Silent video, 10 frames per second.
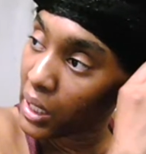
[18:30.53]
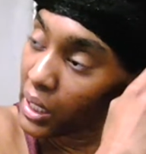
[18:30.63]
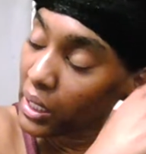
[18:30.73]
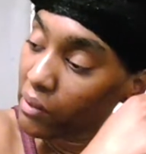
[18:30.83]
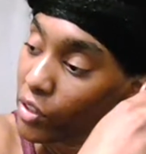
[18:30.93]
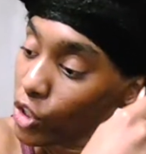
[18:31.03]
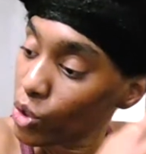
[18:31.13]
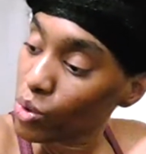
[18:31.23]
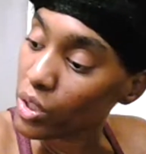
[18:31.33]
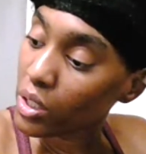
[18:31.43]
even
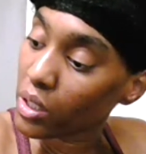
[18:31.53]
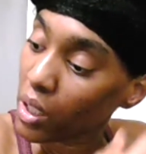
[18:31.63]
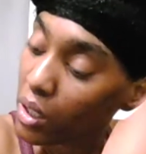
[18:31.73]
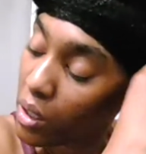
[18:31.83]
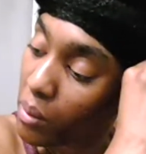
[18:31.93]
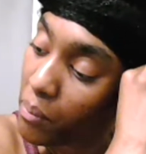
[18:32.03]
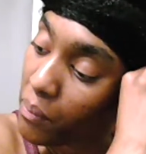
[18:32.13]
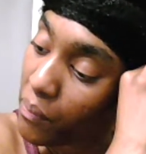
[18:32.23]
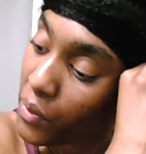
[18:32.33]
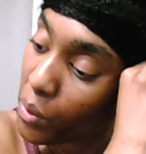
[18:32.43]

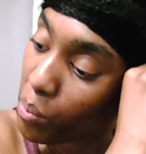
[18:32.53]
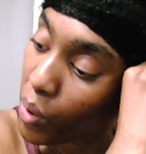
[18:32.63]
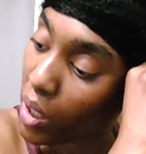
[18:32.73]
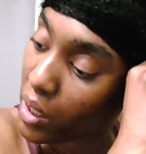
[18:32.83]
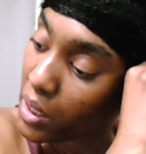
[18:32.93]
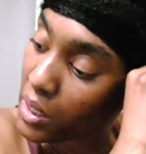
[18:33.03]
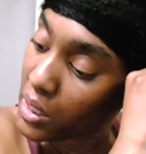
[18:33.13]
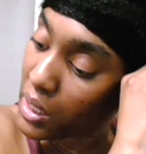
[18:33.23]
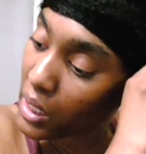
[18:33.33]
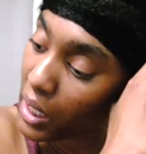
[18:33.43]
using the products
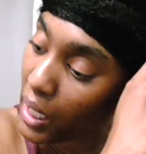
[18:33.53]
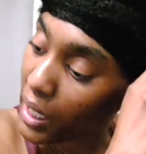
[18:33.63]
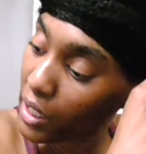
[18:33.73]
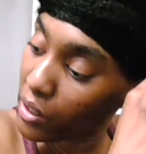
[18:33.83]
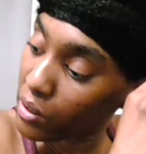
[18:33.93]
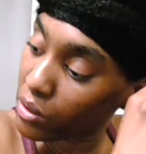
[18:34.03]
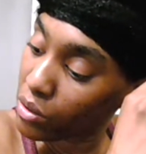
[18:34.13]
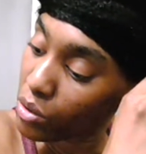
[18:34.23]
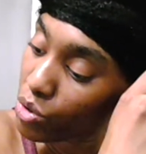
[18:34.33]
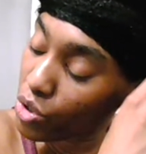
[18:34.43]
that I
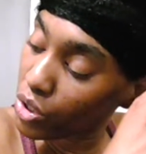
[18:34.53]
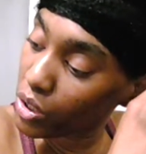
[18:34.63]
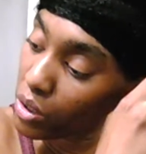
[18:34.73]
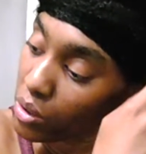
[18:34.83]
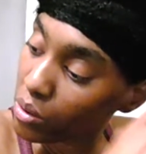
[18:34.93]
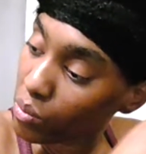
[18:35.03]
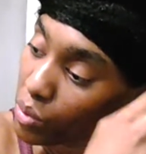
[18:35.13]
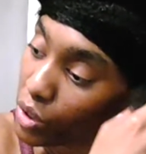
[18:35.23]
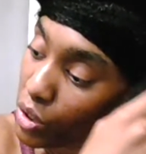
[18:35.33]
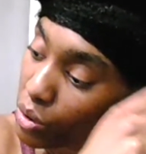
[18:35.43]
usually
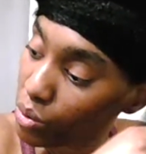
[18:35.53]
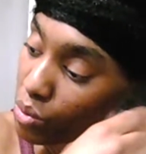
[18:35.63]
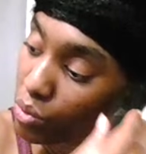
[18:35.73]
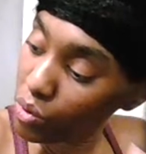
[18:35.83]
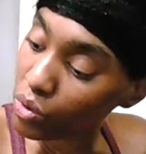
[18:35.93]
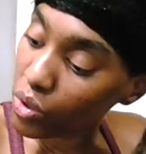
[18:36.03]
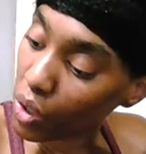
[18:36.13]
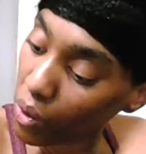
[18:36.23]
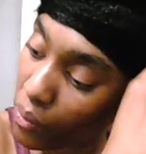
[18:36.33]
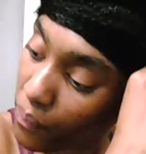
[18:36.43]
would use.
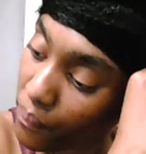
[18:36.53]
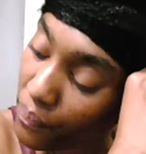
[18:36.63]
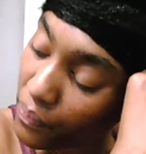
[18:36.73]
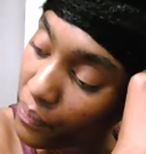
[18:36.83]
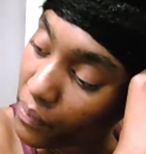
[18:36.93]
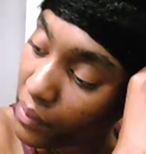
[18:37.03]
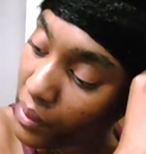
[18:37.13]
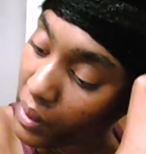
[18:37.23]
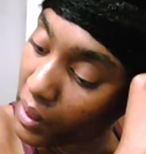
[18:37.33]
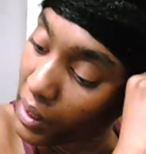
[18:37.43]
So
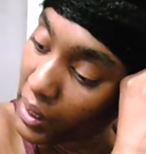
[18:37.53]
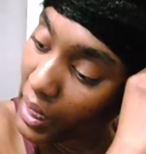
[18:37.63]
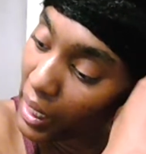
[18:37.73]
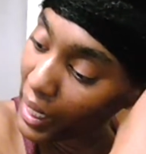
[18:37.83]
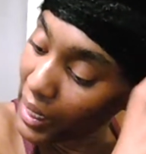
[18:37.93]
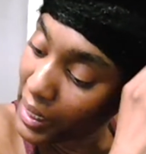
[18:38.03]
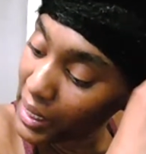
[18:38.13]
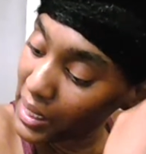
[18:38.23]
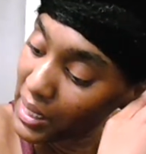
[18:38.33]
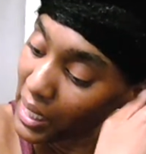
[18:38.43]
now I
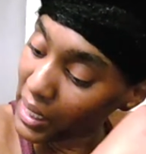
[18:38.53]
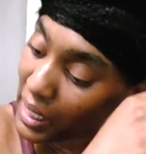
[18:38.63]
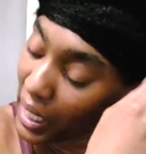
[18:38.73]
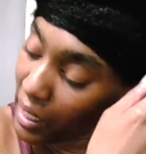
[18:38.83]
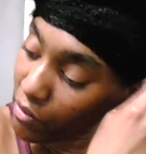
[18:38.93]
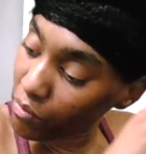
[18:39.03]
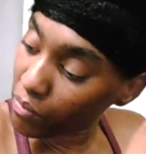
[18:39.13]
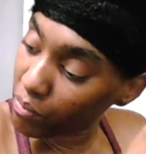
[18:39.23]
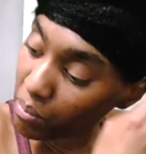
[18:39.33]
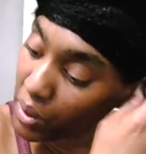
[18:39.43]
can say that I've
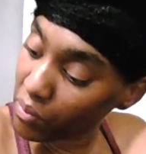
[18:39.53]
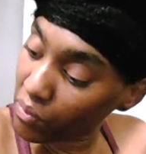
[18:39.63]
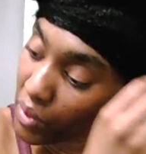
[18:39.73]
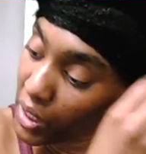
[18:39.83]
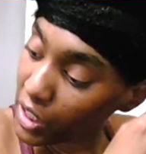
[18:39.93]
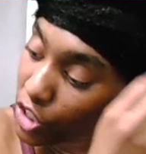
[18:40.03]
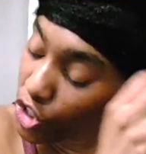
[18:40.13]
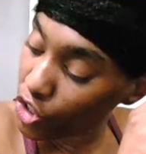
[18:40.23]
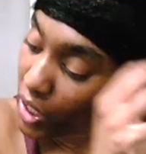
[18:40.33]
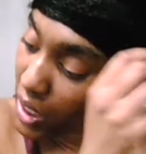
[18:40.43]
been very
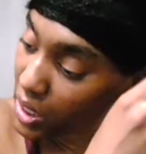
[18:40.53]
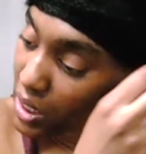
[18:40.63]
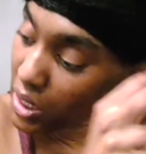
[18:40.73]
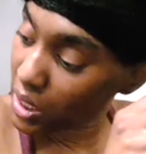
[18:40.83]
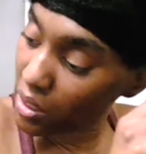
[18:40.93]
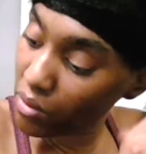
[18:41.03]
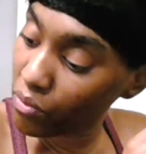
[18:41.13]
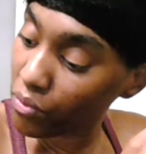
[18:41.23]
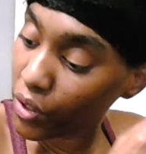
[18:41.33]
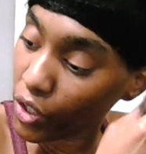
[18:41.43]
stressed
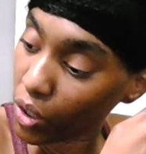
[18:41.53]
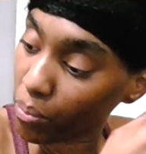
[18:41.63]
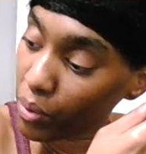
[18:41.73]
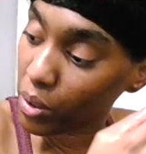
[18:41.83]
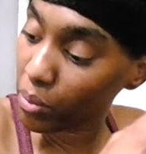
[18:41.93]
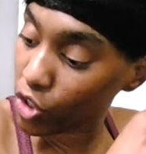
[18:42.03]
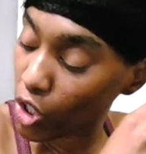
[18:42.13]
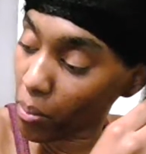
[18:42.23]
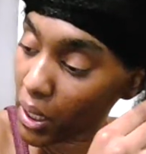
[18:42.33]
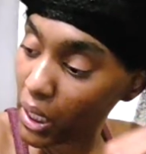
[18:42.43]
for pretty much
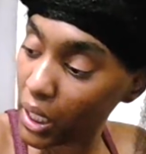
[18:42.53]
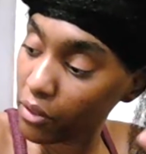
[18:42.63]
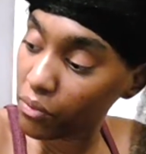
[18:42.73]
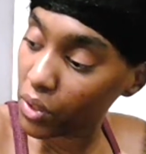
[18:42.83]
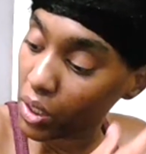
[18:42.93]
all my life,